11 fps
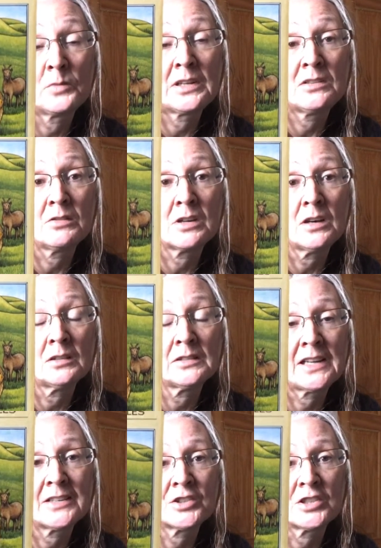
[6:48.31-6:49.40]
when you can't
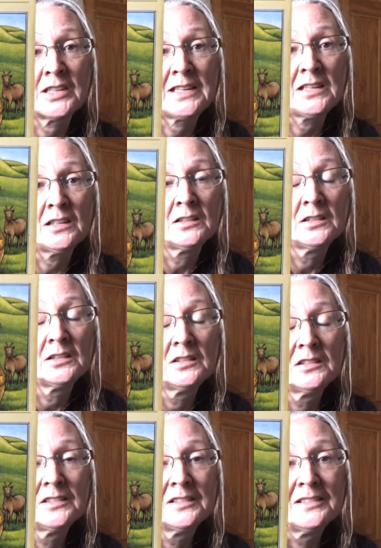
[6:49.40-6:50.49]
actually
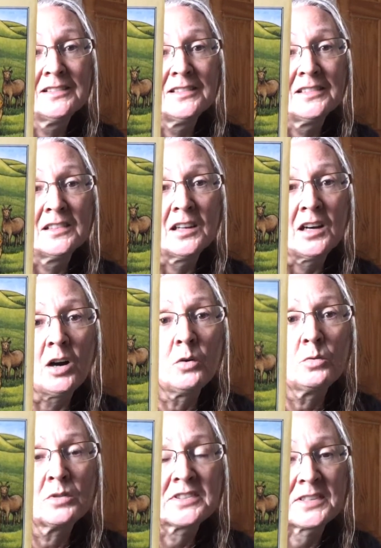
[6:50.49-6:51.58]

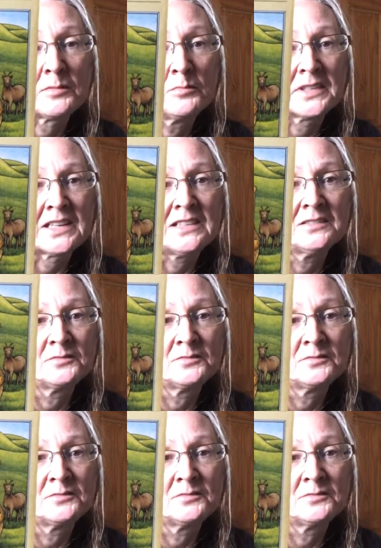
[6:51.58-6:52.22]
hold somebody